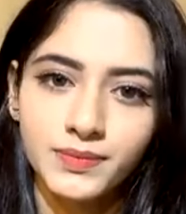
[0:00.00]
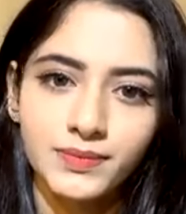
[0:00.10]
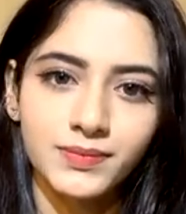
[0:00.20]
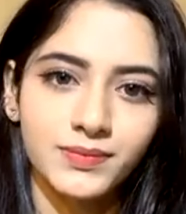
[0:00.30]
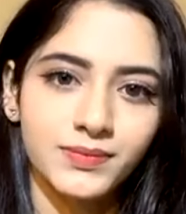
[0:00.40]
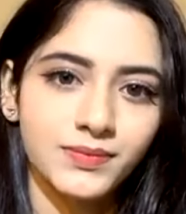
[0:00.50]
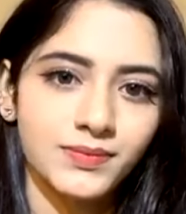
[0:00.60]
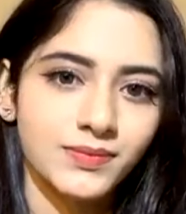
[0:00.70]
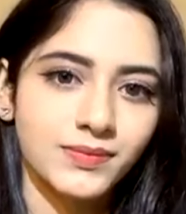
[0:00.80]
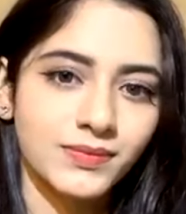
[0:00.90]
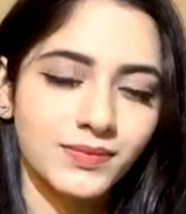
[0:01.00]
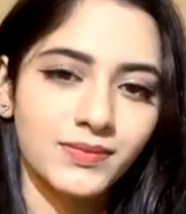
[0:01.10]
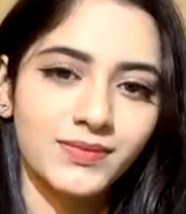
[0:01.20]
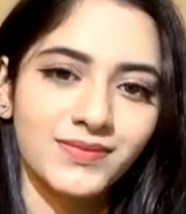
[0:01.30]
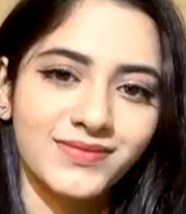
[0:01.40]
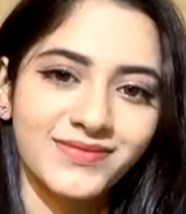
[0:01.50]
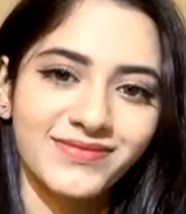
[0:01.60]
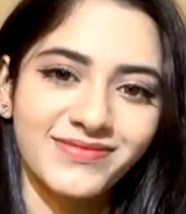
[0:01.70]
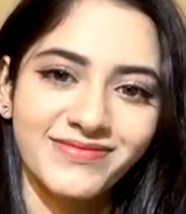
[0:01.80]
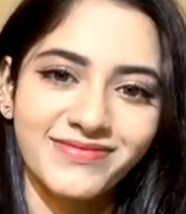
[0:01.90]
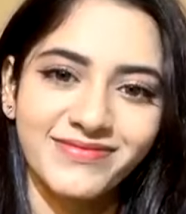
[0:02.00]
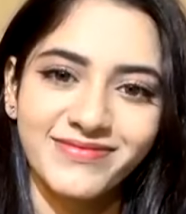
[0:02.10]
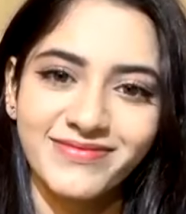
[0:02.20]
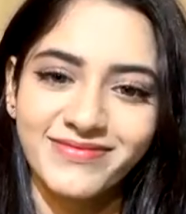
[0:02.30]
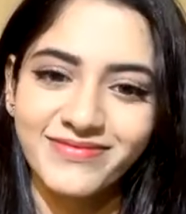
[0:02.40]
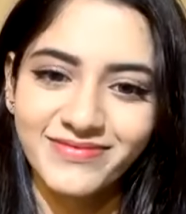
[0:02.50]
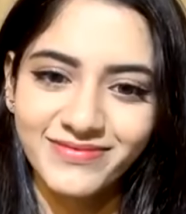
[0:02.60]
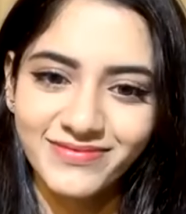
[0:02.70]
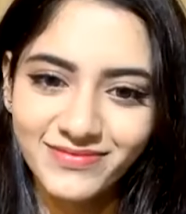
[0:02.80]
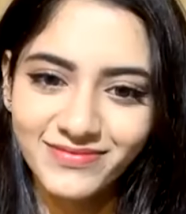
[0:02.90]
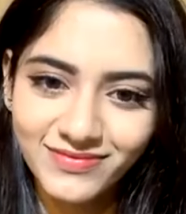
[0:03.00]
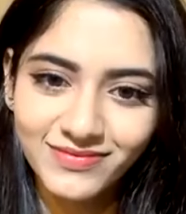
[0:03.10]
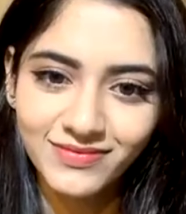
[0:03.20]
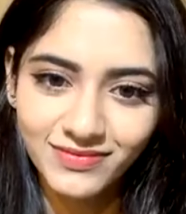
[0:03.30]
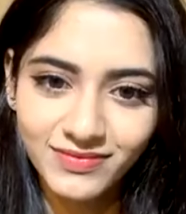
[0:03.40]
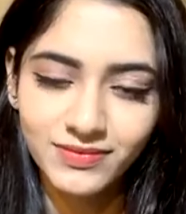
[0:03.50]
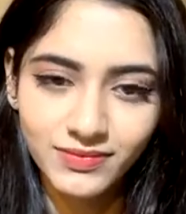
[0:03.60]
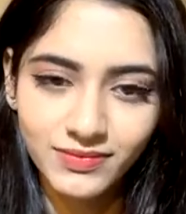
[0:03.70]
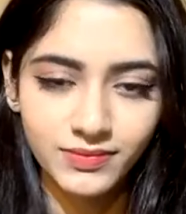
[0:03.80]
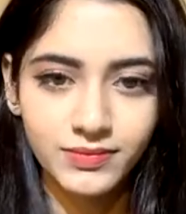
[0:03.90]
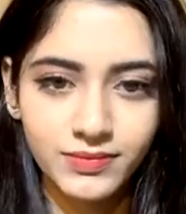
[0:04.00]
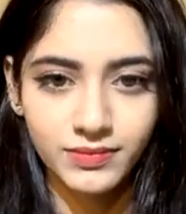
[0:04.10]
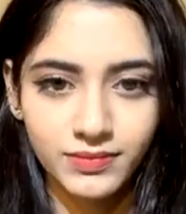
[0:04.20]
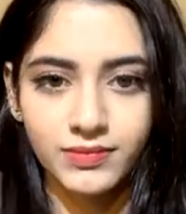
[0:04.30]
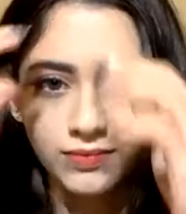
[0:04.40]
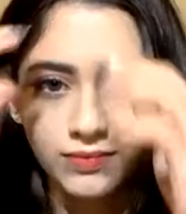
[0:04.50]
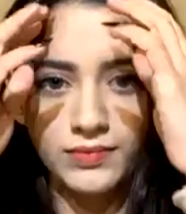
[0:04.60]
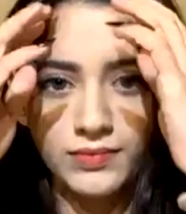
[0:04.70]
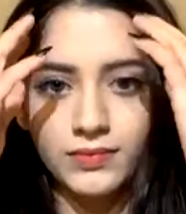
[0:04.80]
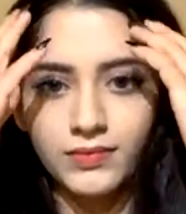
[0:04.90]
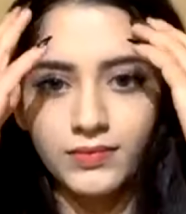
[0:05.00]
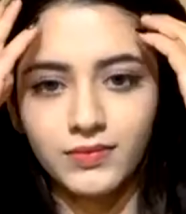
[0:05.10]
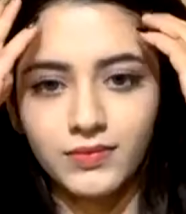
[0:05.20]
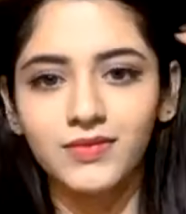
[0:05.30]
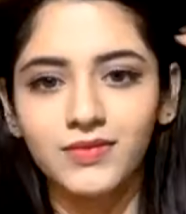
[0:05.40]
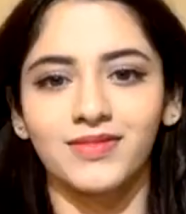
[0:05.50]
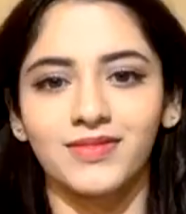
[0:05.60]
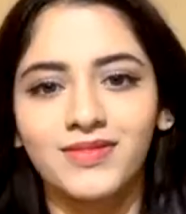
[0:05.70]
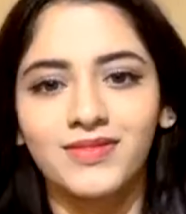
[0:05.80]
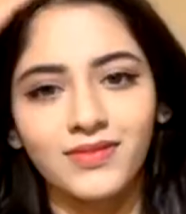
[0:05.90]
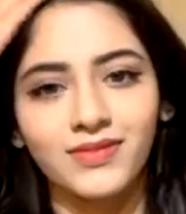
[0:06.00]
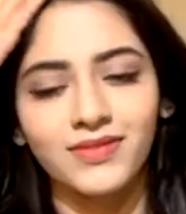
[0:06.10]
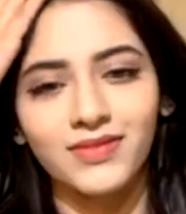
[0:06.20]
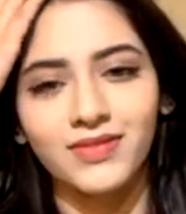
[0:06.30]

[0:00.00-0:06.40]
The person shown says nothing.